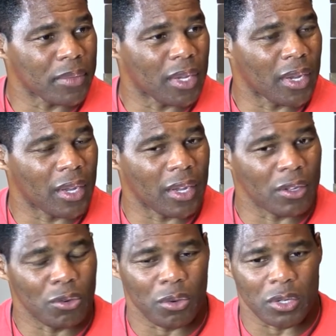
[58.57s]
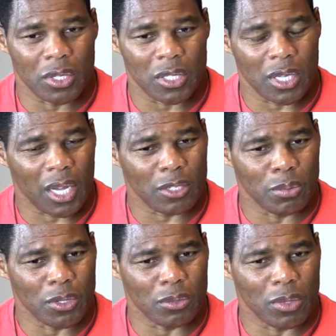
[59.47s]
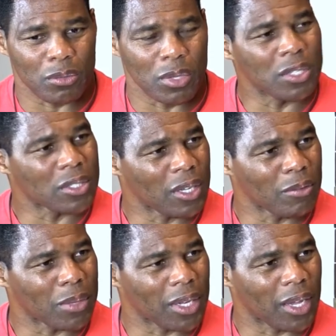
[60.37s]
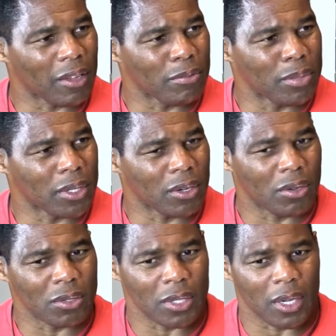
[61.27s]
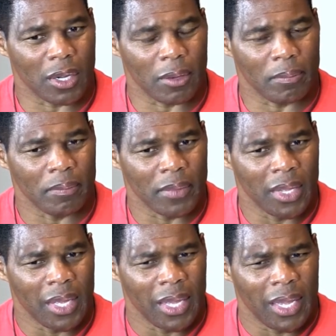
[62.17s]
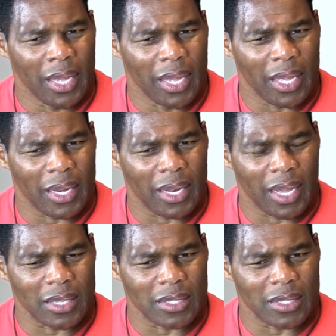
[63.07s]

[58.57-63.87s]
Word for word: Uh, going into this hospital is what really saved my life because, um, and I